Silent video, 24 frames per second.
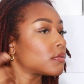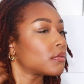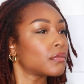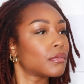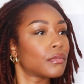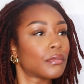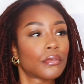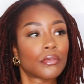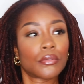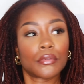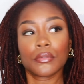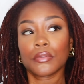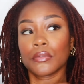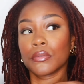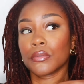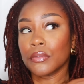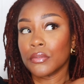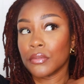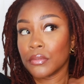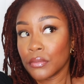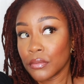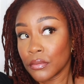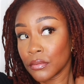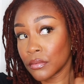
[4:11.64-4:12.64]
wished their locks
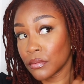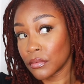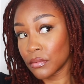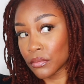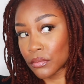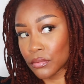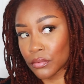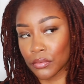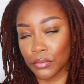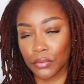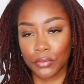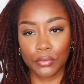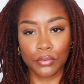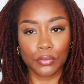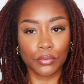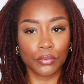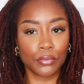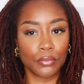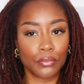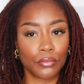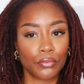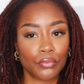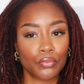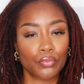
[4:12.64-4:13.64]
looked a lot fuller.
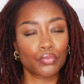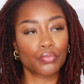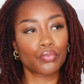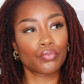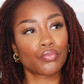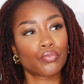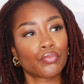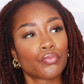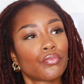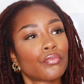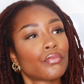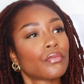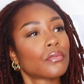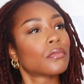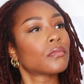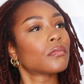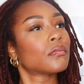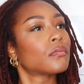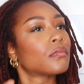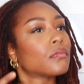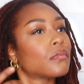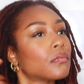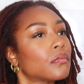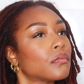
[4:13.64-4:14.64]
You do not have to
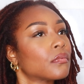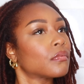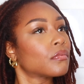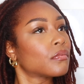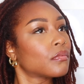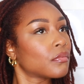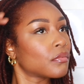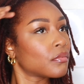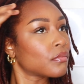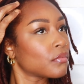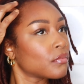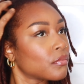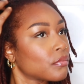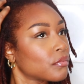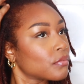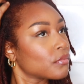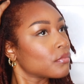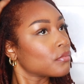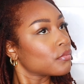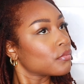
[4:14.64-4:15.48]
give up, girl. Just